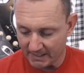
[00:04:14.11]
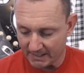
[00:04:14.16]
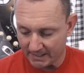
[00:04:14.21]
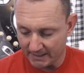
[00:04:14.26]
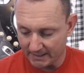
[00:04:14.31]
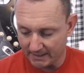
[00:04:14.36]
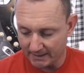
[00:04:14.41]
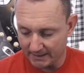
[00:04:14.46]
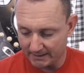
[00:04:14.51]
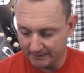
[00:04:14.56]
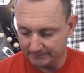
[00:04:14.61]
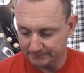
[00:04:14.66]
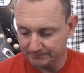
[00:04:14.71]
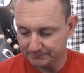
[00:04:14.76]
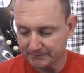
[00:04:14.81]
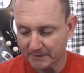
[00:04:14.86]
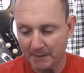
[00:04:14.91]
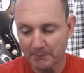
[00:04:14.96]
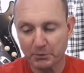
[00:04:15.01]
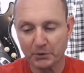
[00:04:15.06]
I
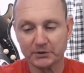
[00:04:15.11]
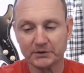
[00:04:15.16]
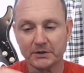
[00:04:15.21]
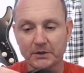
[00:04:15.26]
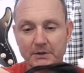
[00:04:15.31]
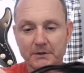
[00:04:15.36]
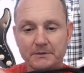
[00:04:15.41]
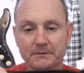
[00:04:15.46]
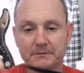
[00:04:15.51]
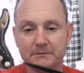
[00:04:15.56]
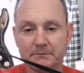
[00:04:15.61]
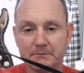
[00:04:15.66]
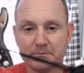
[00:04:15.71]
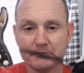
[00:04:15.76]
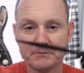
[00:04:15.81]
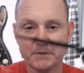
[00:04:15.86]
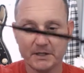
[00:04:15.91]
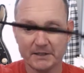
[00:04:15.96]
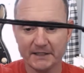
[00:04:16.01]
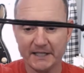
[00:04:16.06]
put a
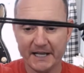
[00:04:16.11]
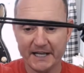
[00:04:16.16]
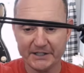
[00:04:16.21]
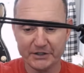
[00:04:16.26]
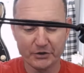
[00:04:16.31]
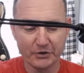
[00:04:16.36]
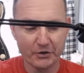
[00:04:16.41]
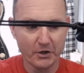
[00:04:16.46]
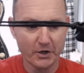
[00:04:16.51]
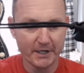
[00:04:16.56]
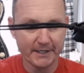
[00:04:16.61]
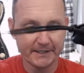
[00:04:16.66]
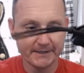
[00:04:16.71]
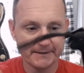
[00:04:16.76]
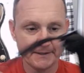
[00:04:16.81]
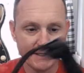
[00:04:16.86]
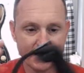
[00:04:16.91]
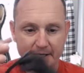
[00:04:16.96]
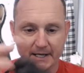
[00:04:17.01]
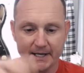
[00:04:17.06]
lanyard on it.
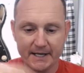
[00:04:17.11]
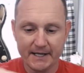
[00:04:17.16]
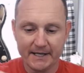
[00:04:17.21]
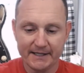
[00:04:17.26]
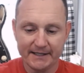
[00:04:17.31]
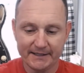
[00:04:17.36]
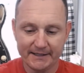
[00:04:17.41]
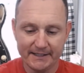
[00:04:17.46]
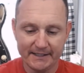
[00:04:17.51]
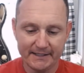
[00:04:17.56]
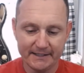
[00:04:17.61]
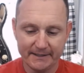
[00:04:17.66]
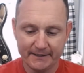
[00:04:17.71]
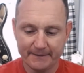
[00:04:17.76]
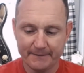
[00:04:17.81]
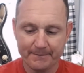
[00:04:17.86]
The